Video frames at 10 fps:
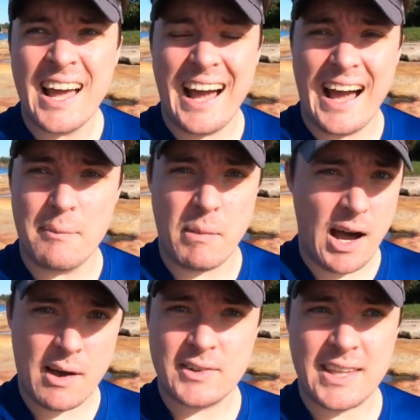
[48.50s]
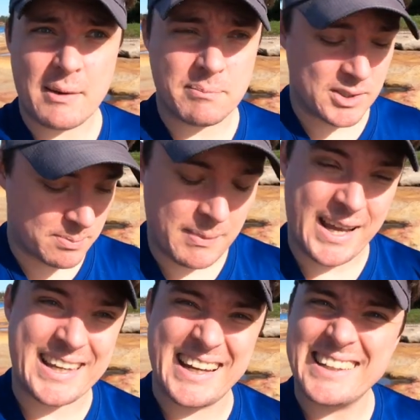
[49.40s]
After that,
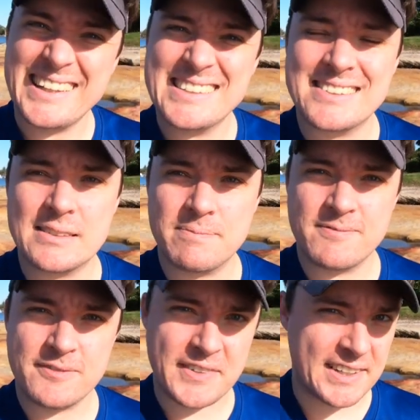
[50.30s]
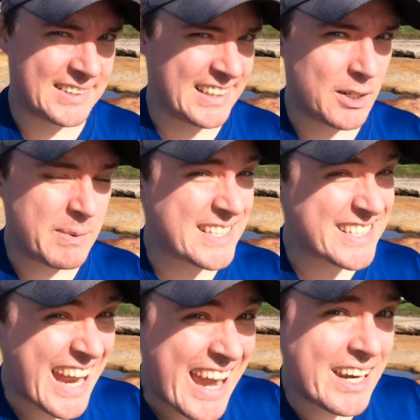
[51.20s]
my Achilles felt a little bit
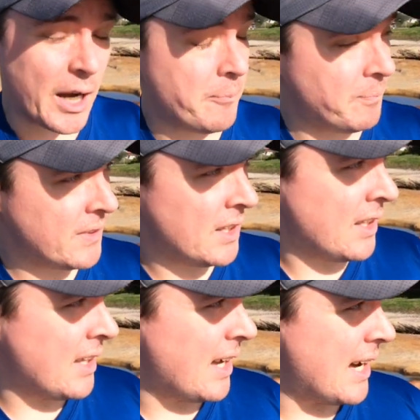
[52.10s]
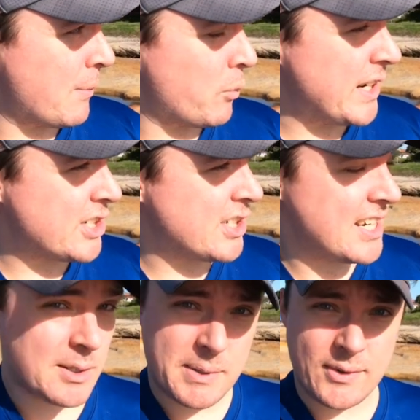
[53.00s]
tender, which
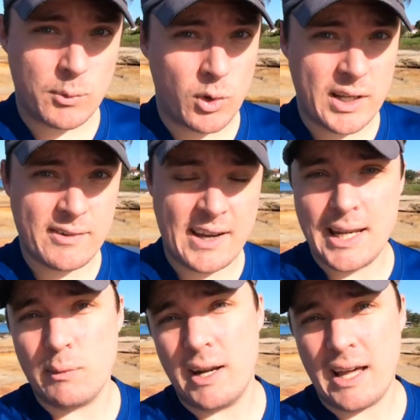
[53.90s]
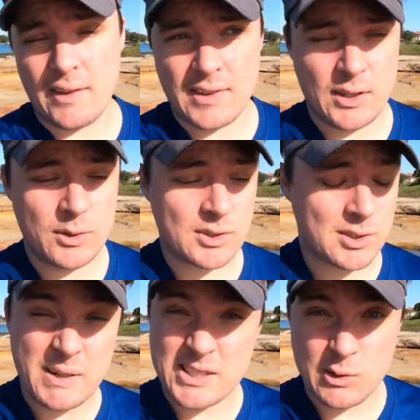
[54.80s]
is a bit of a warning for anyone out there who's
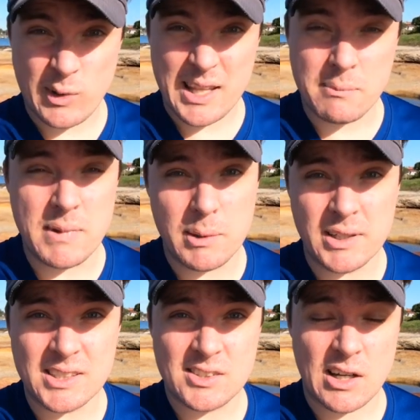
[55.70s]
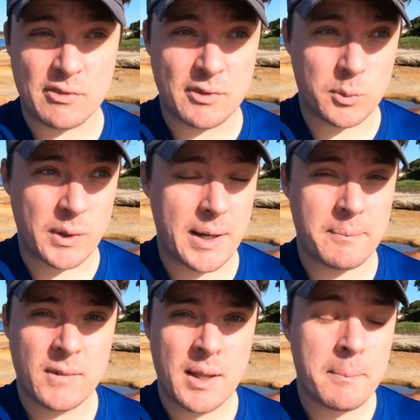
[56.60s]
especially running minimalist style footwear.
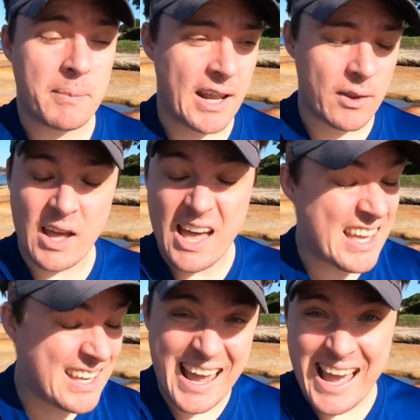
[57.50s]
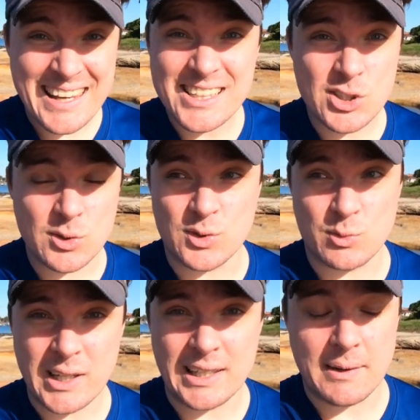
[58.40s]
But in any shoes,
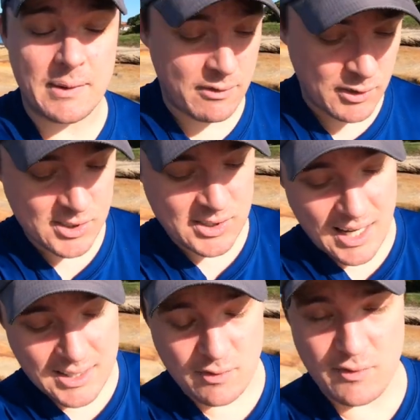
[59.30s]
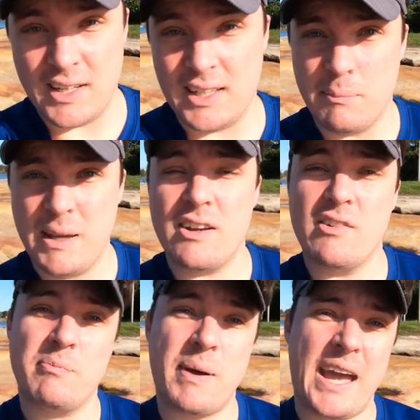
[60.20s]
really, if you start to feel a bit of